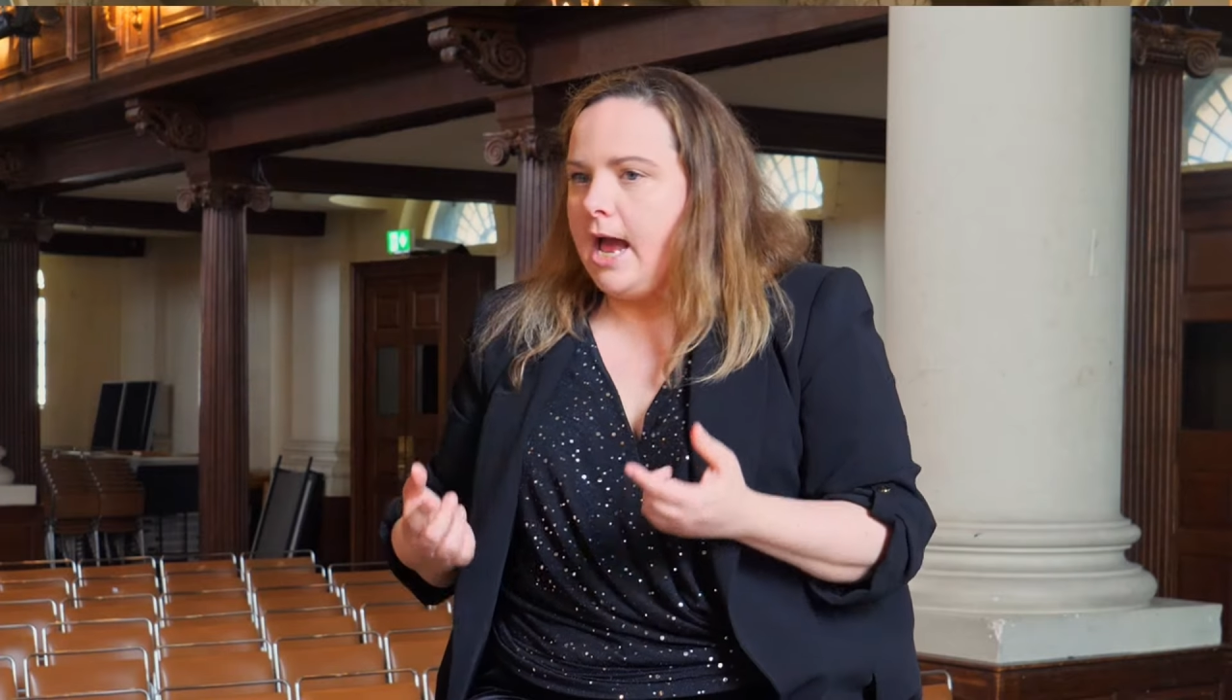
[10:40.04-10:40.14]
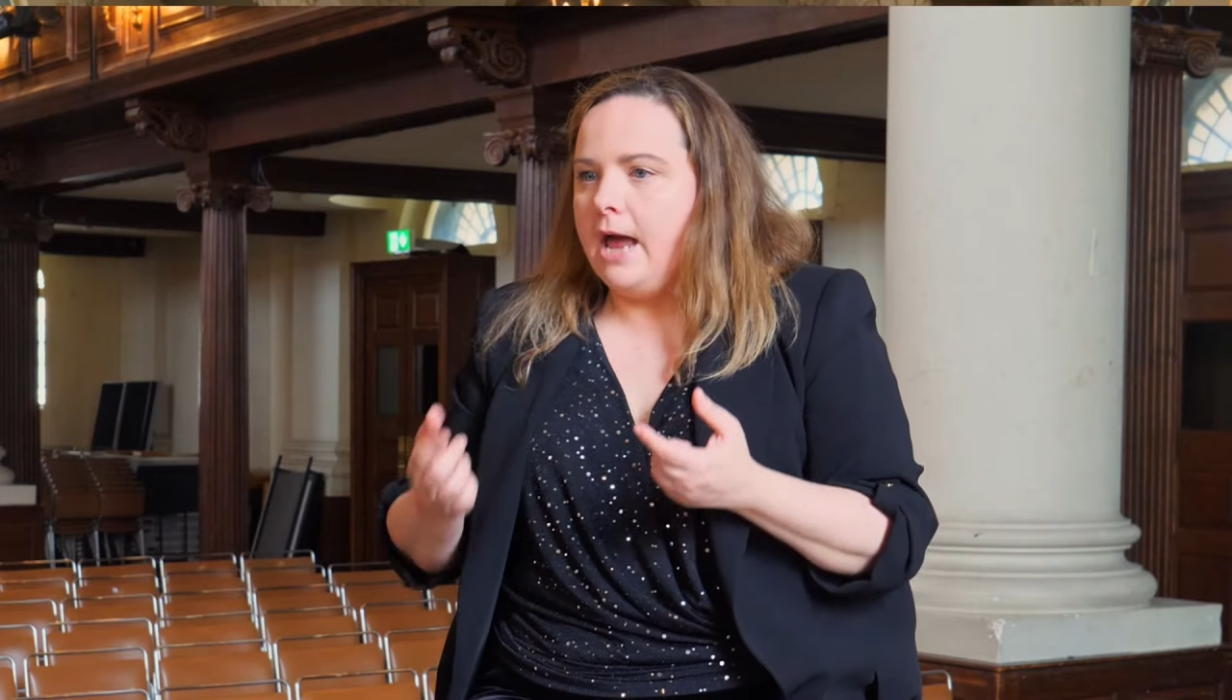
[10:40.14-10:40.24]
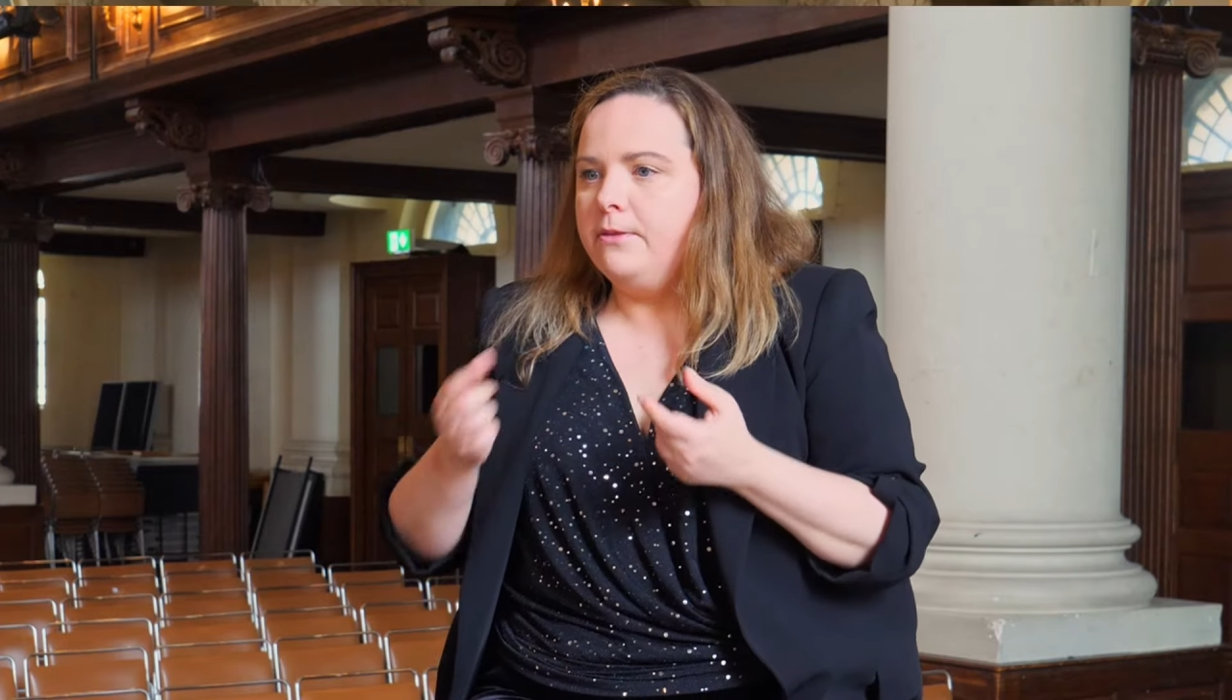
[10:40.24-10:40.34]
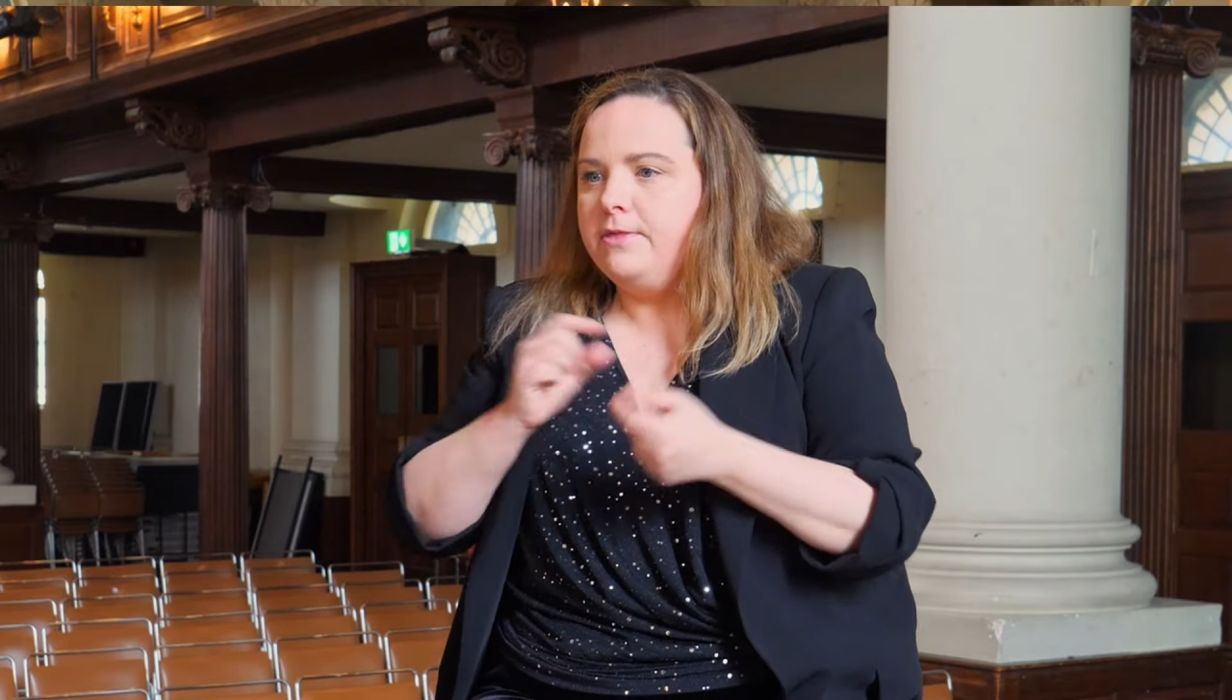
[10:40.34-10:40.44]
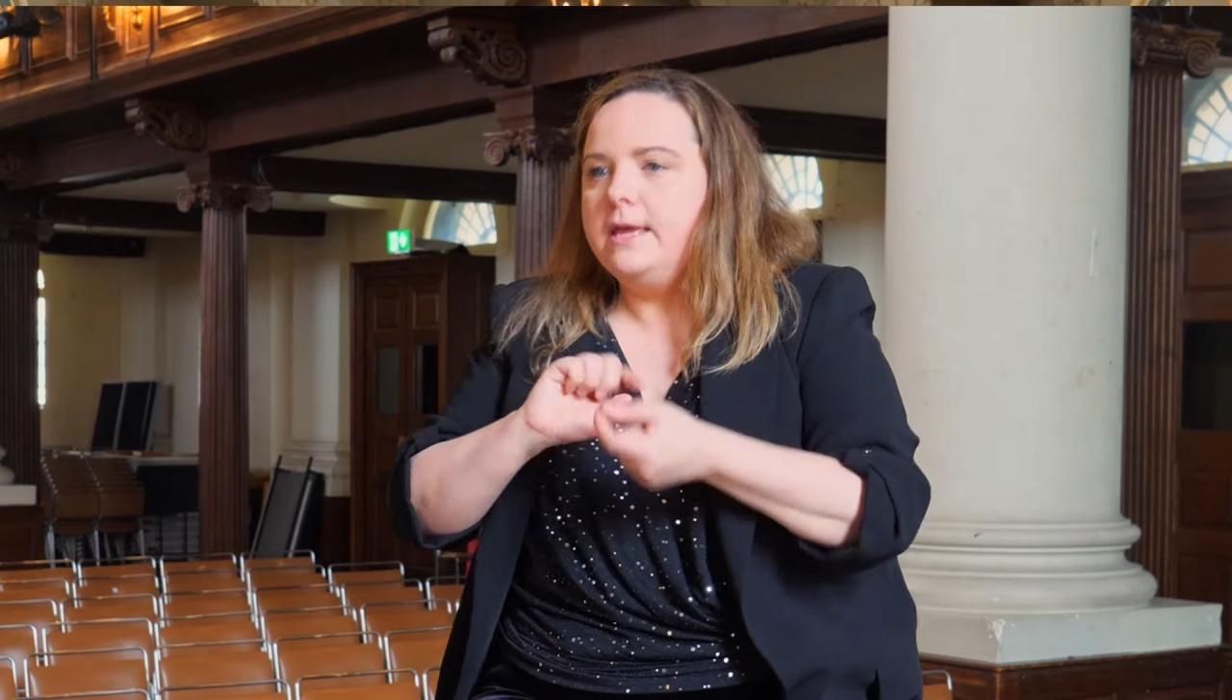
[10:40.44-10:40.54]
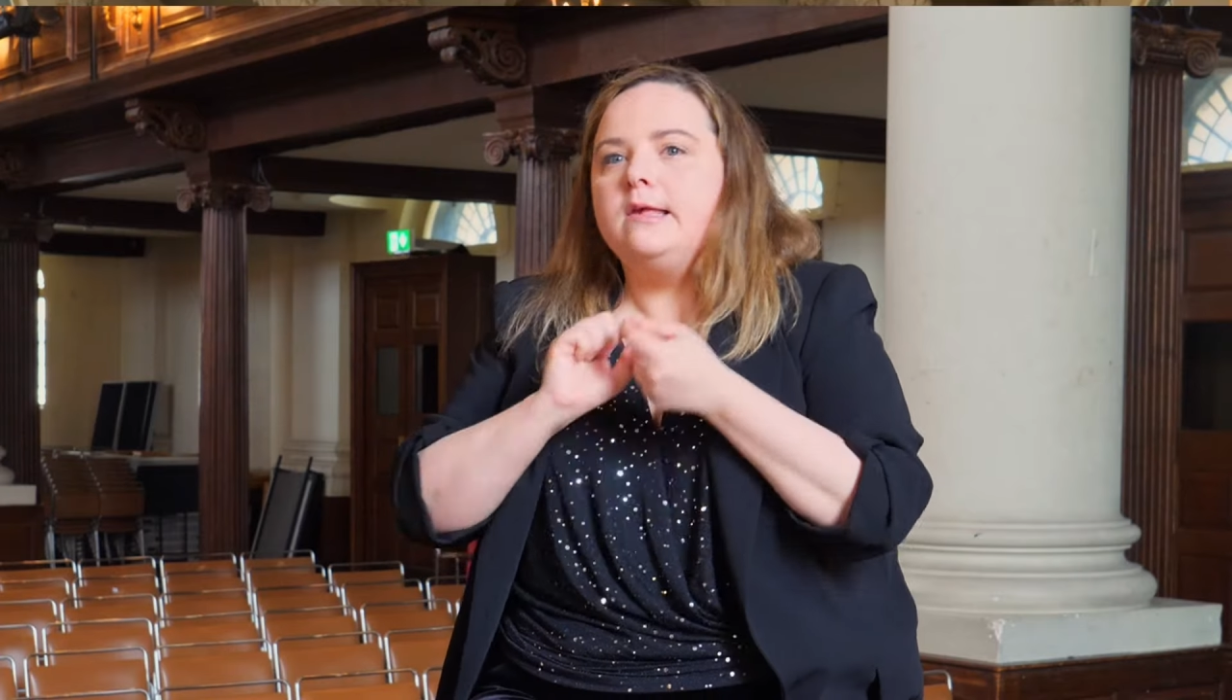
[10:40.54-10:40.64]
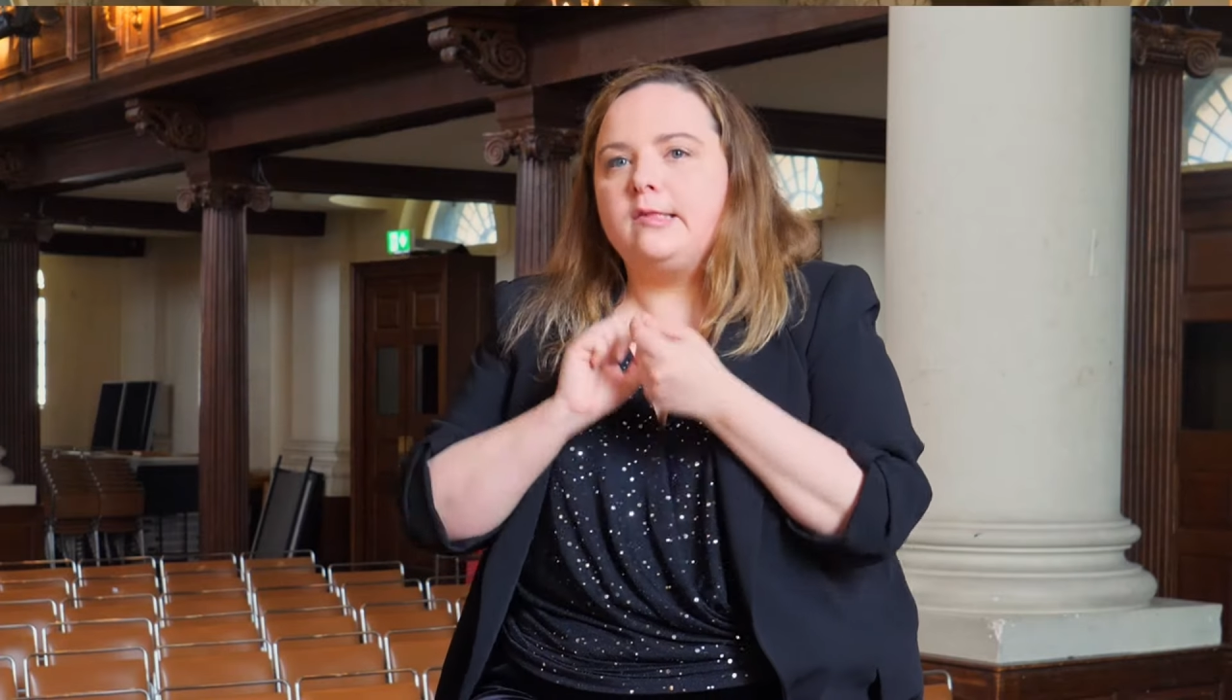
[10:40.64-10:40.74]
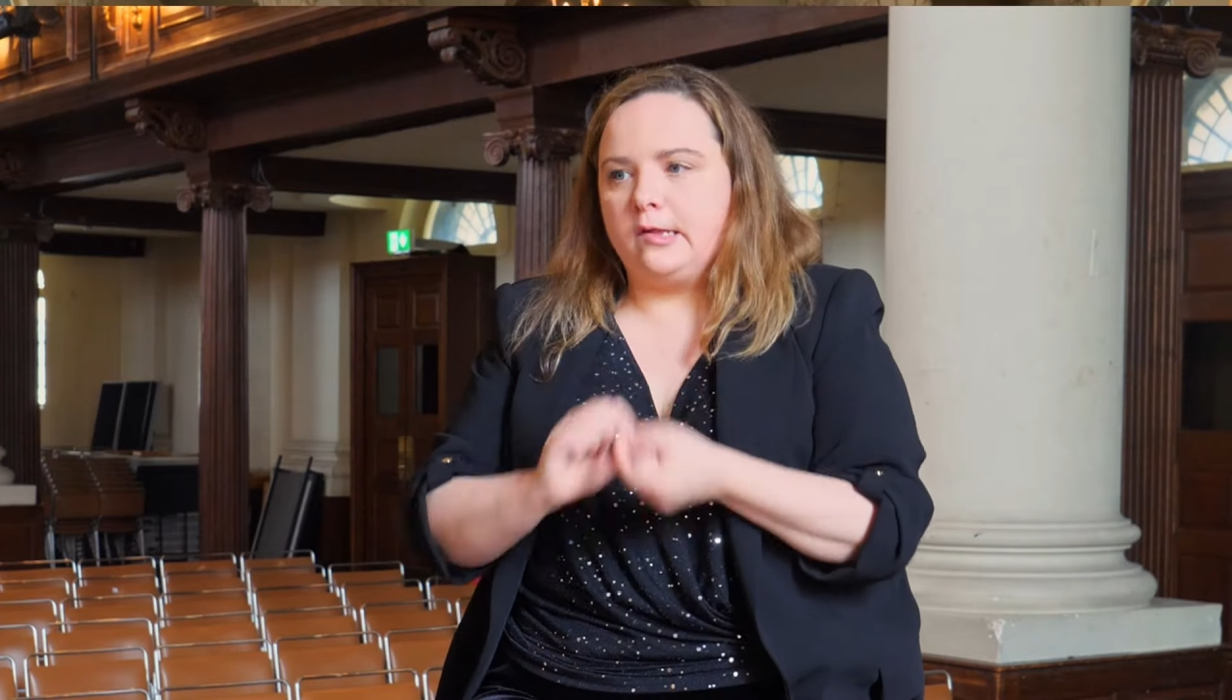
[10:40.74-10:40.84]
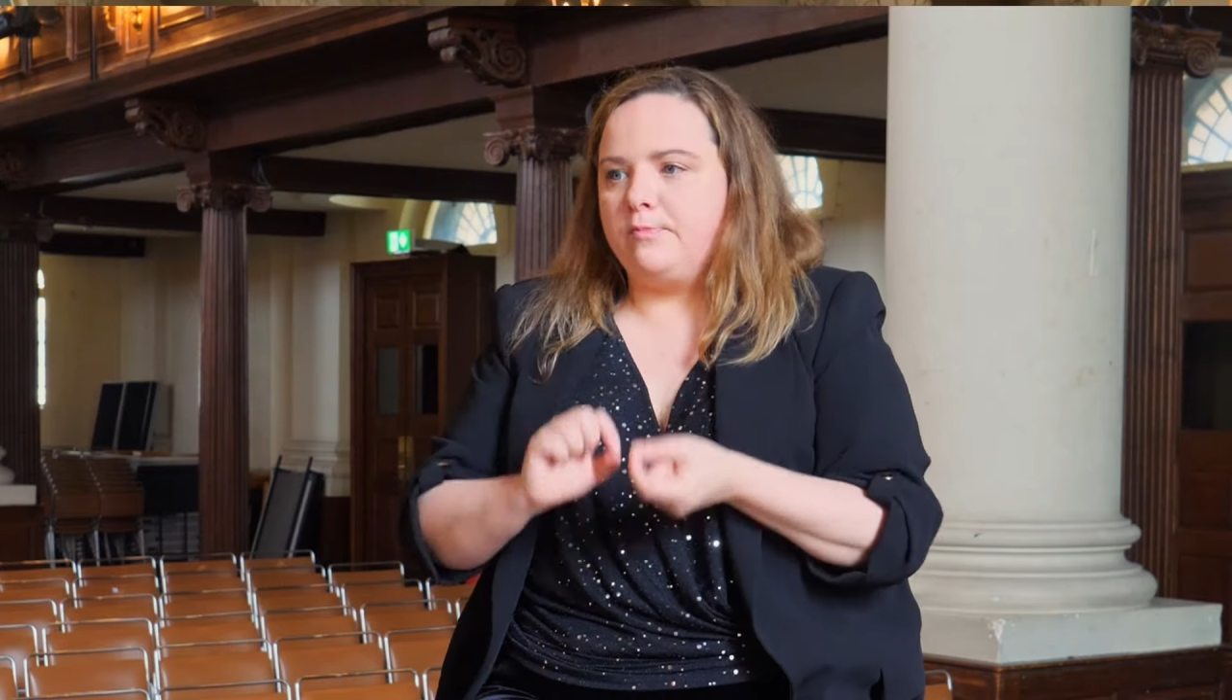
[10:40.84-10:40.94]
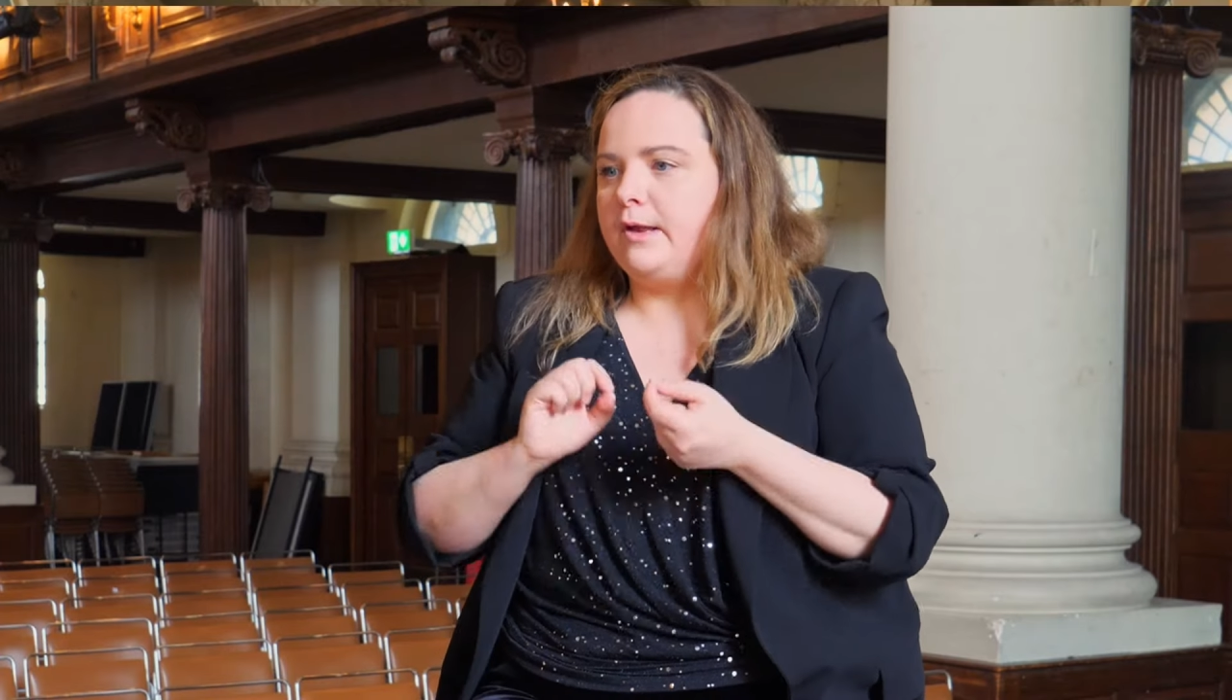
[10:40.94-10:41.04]
And these
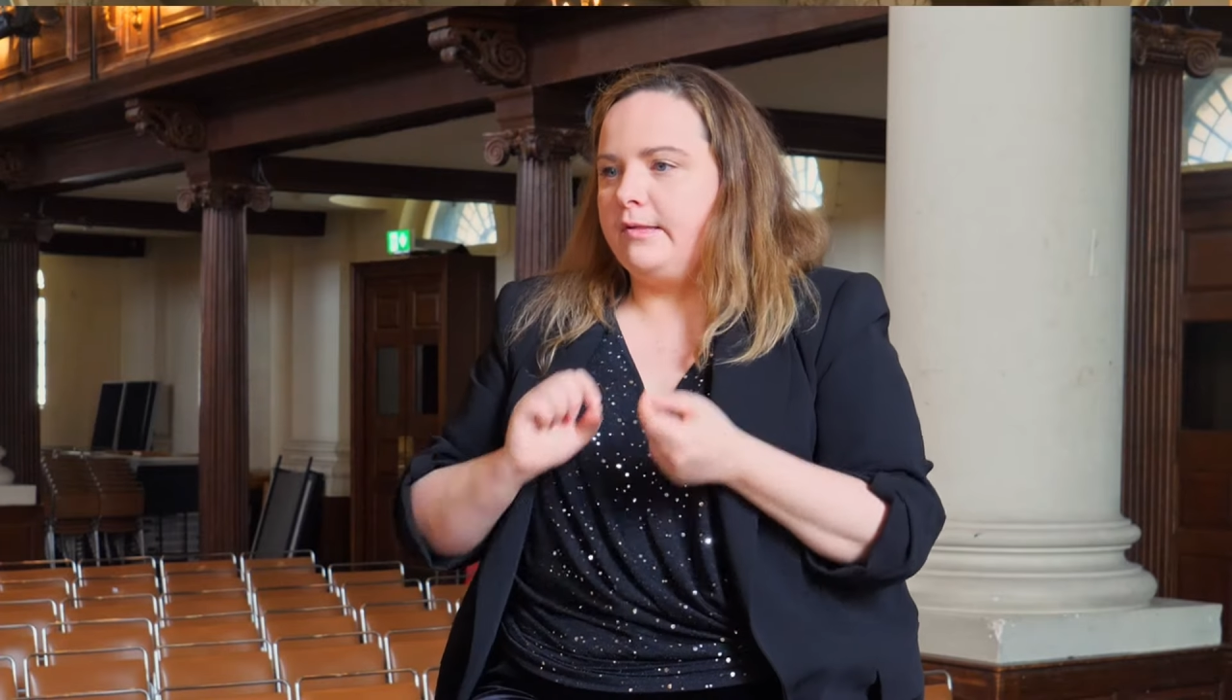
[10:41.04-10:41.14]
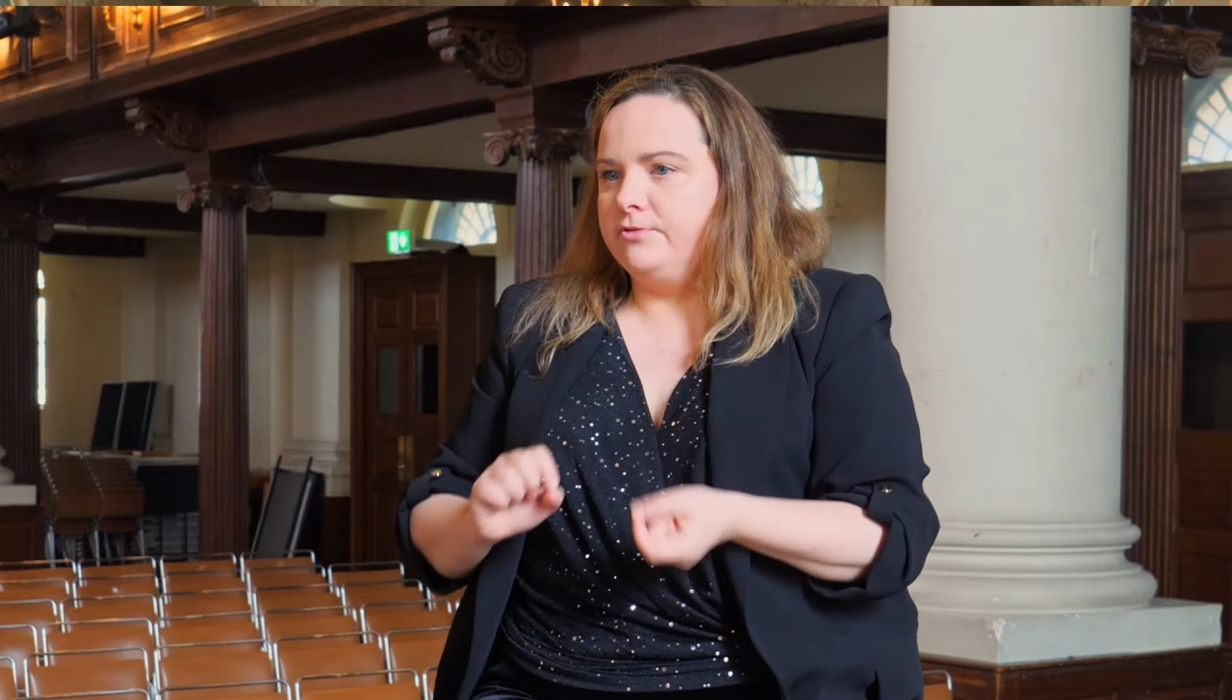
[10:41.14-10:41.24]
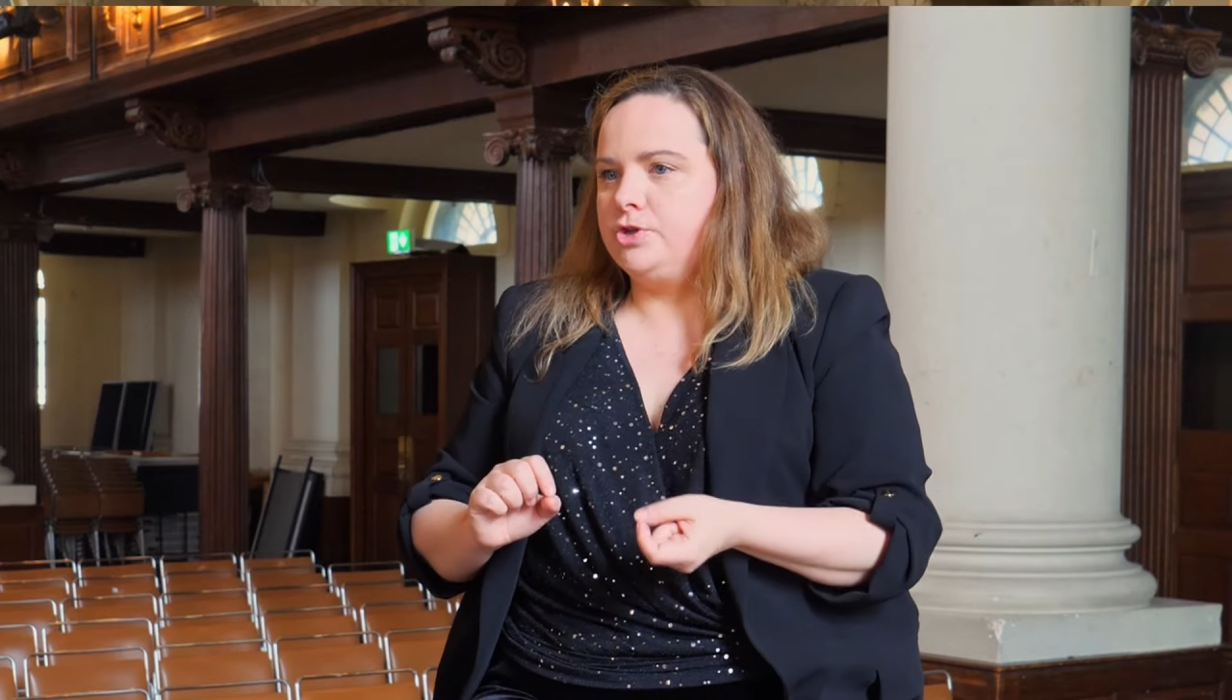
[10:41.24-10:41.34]
expressive